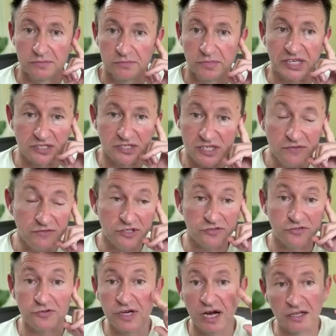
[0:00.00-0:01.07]
Because even if you
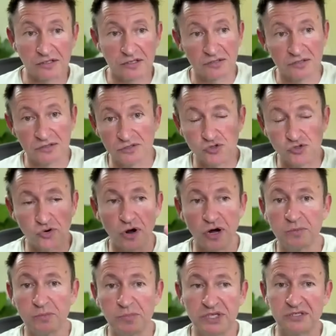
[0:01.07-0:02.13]
got the
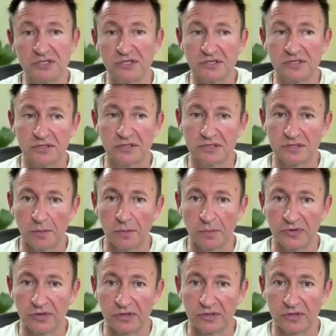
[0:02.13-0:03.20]
strong business in
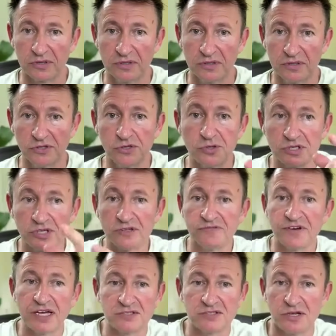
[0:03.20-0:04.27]
something and you can
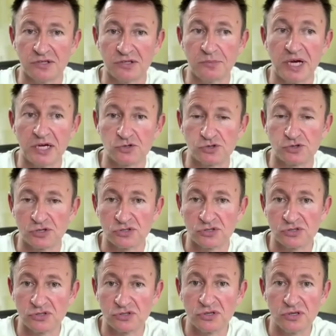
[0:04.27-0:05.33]
invest on the metrics,